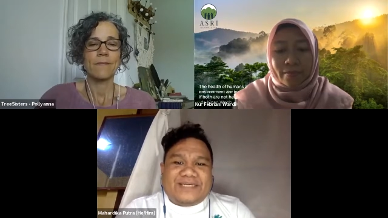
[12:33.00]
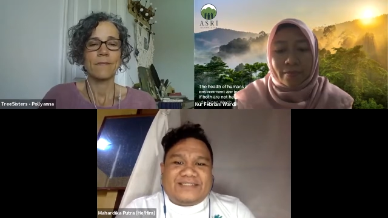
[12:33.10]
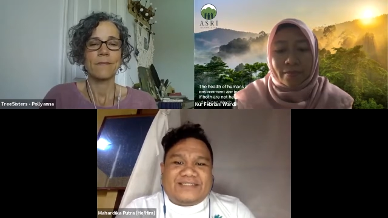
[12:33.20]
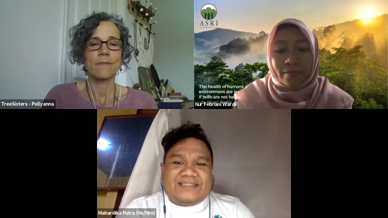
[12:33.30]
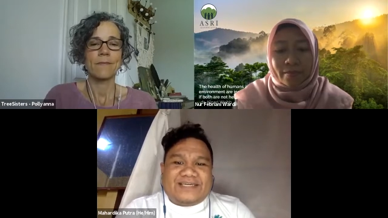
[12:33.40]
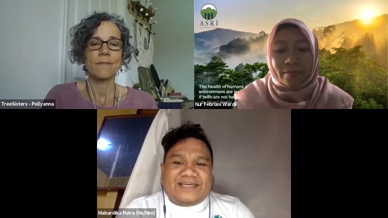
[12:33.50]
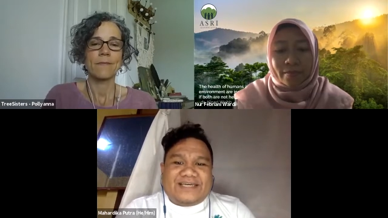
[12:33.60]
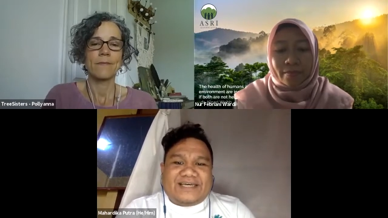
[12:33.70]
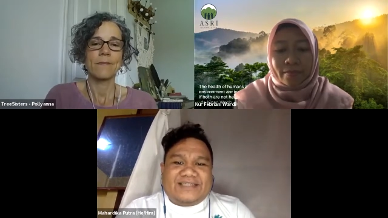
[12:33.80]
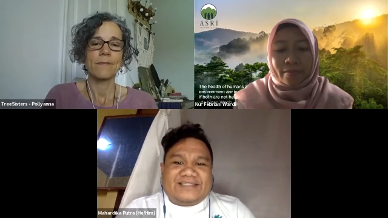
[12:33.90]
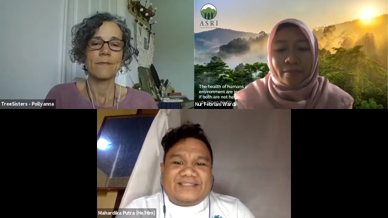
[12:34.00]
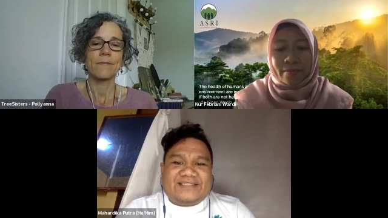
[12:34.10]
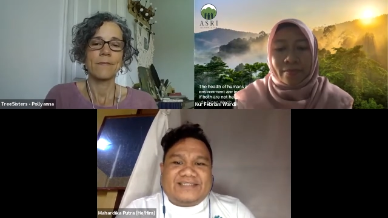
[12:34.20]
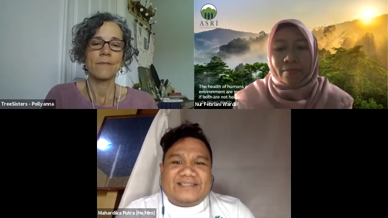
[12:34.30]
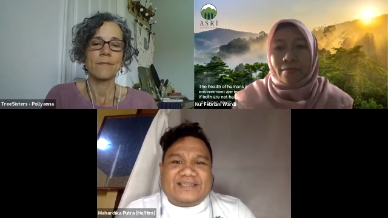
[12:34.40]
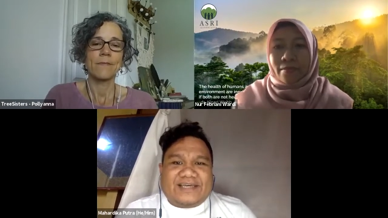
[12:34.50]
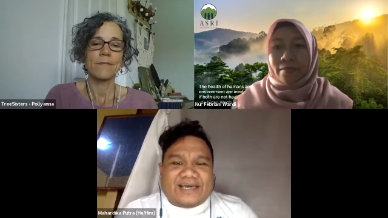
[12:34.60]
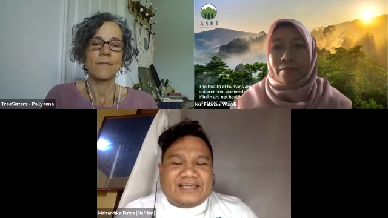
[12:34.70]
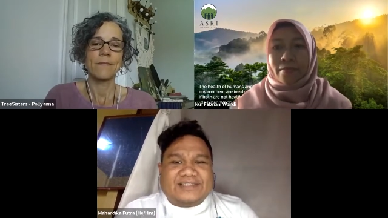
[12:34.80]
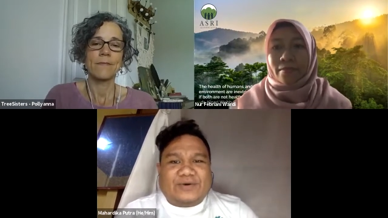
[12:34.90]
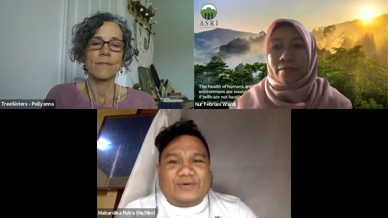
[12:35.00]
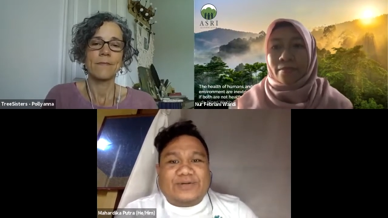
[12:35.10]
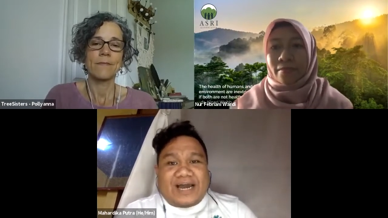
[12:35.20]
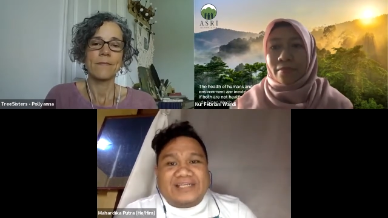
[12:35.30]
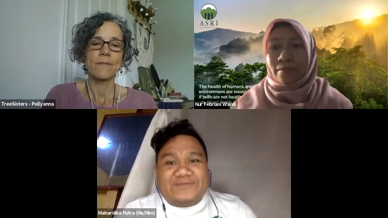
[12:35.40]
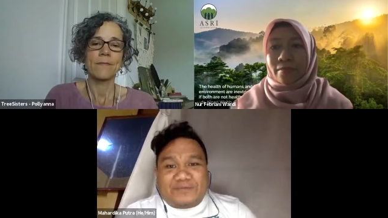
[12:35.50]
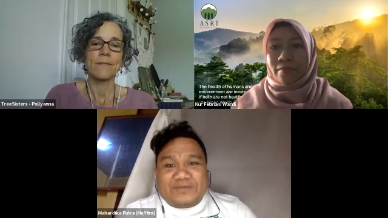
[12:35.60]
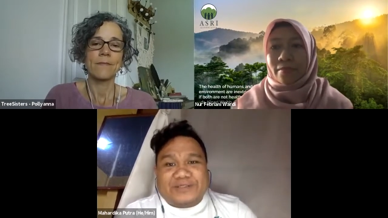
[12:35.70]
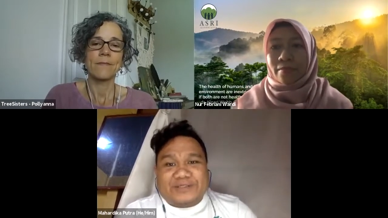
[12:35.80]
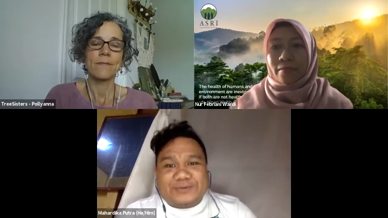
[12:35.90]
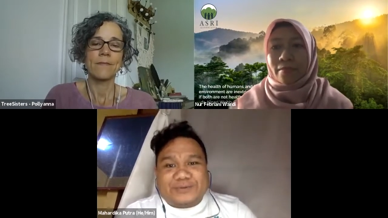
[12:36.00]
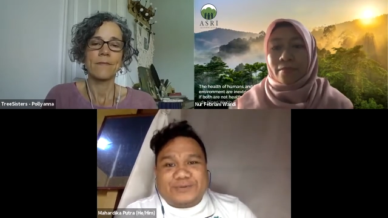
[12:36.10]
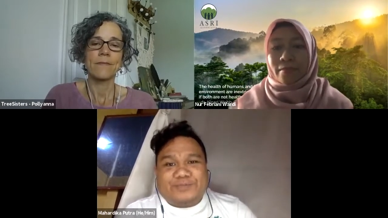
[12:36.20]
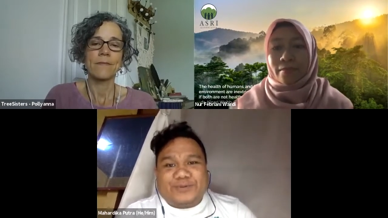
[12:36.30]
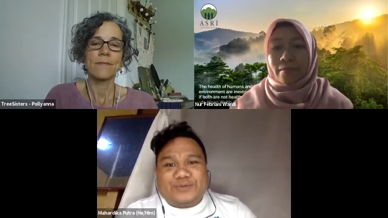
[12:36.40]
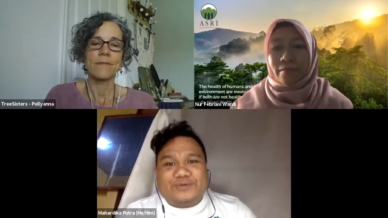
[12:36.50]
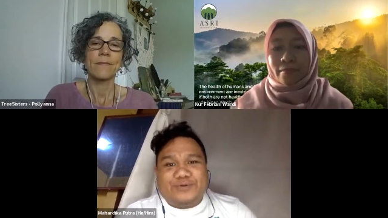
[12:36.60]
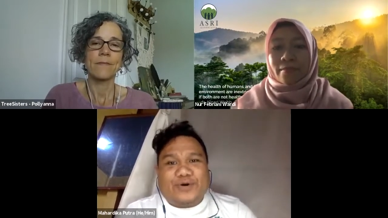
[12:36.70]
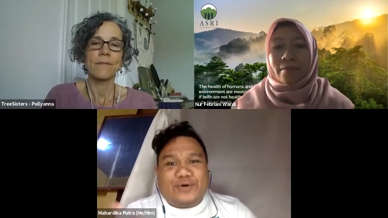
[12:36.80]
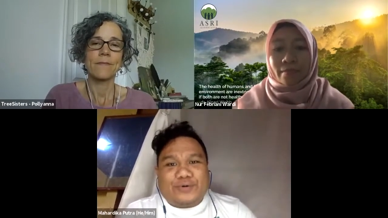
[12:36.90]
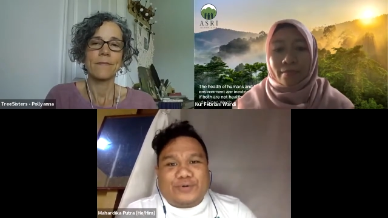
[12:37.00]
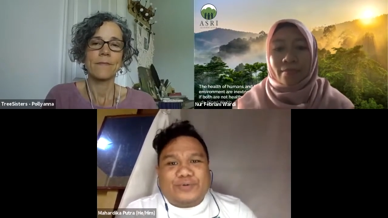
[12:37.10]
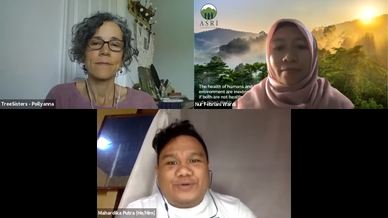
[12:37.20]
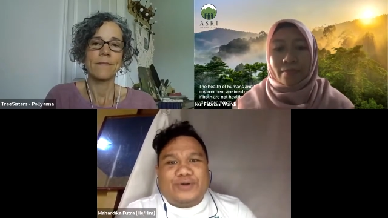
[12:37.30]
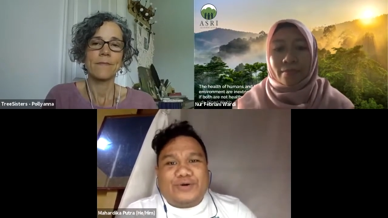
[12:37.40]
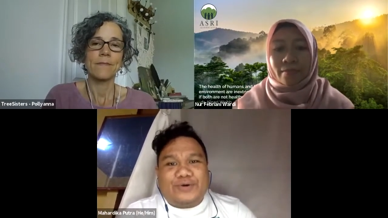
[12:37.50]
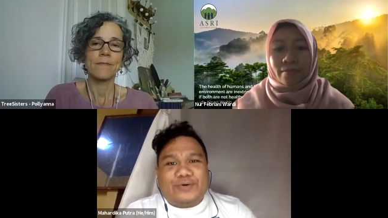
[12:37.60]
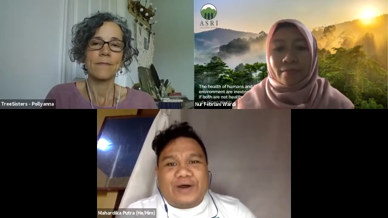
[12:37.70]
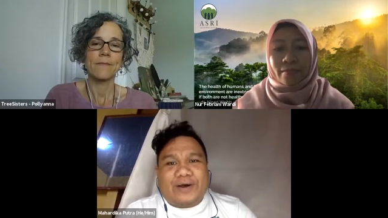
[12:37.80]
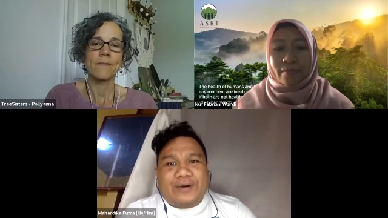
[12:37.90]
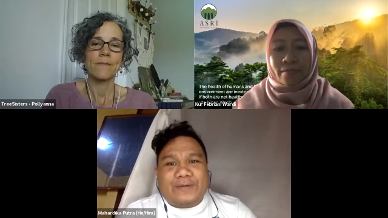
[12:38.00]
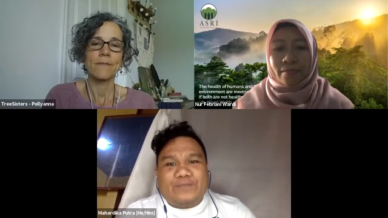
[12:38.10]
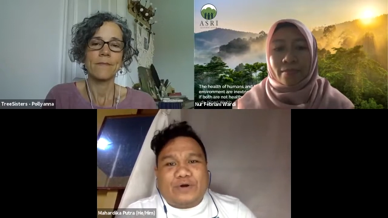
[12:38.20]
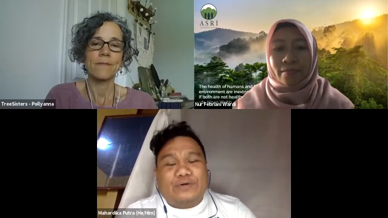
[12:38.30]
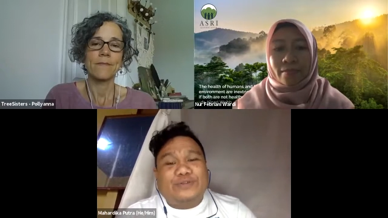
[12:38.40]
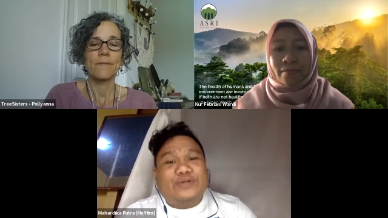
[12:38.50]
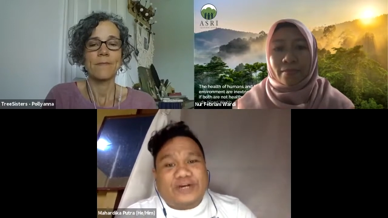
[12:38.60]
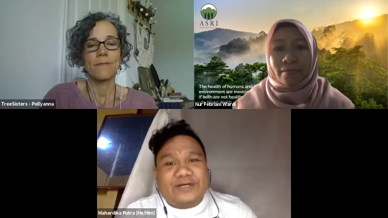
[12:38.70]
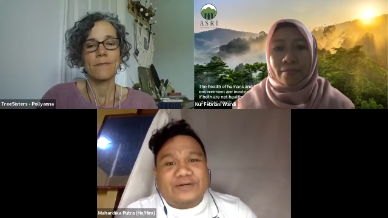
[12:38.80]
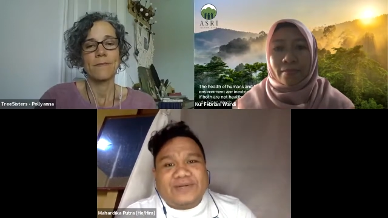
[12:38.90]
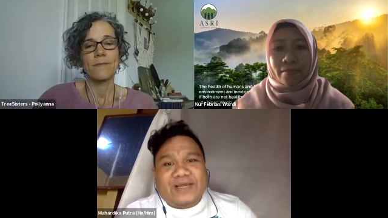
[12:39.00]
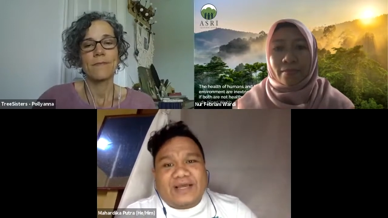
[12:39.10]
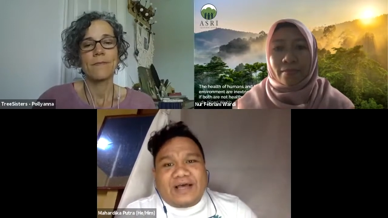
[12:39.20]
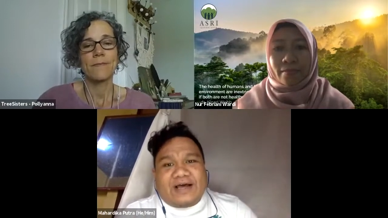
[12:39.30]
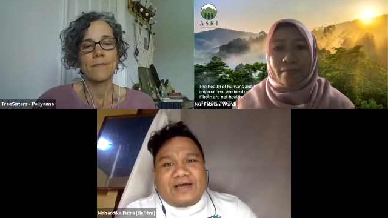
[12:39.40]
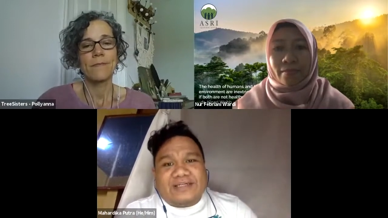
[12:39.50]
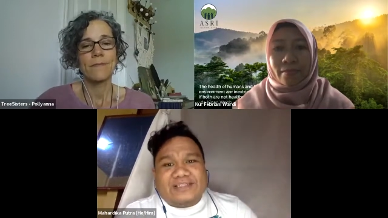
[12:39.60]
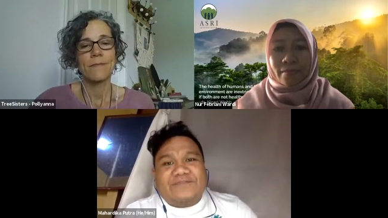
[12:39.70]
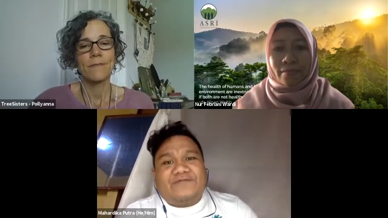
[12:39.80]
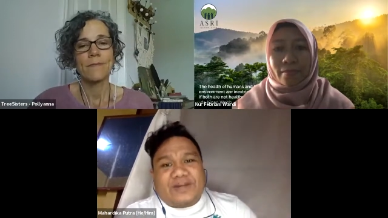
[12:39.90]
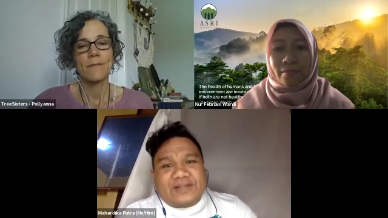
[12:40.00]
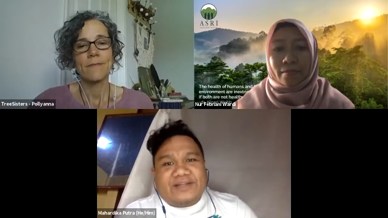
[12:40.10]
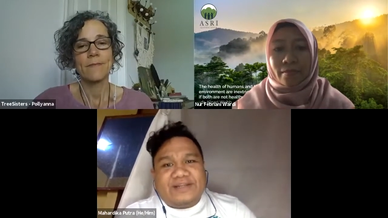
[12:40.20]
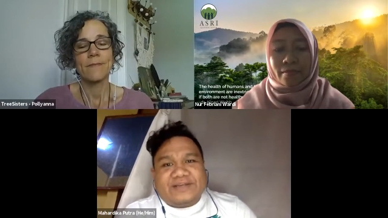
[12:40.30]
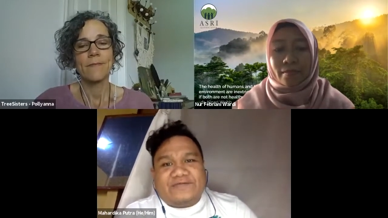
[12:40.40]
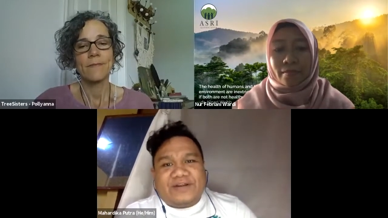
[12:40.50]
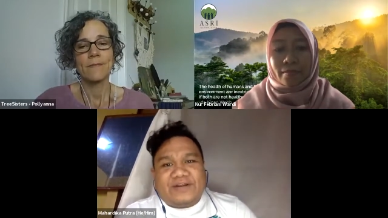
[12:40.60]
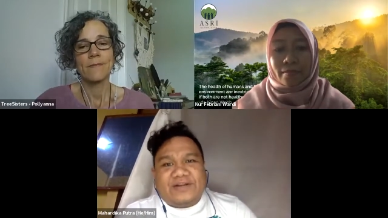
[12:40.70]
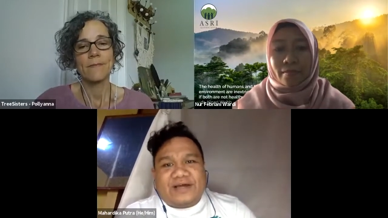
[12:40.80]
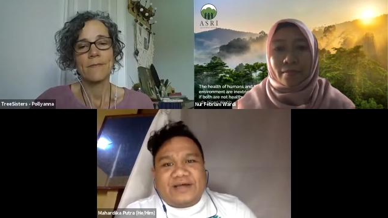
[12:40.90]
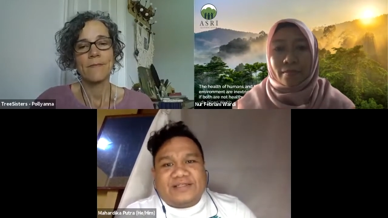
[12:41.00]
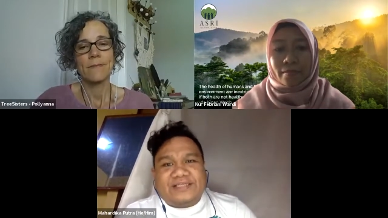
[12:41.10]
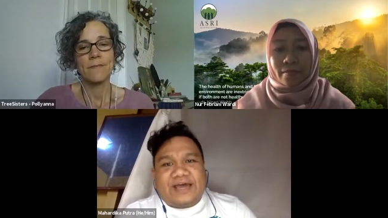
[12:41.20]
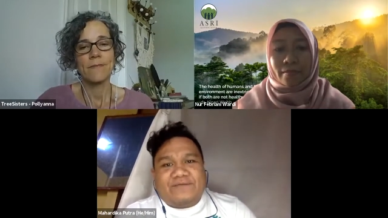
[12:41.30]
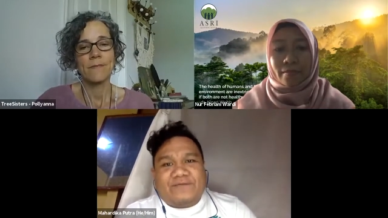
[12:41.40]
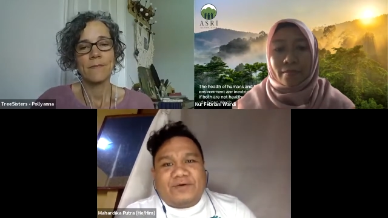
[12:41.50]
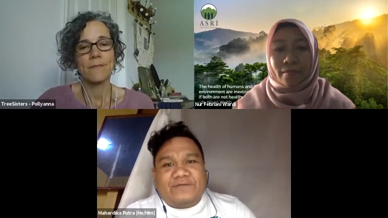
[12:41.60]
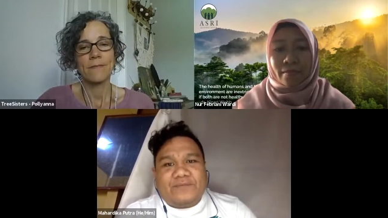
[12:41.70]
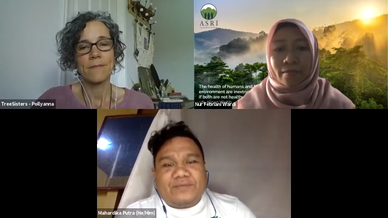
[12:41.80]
Speaker 1: it's it's it's so nice for me to to know, you know, um, or to learn uh, different different uh, type of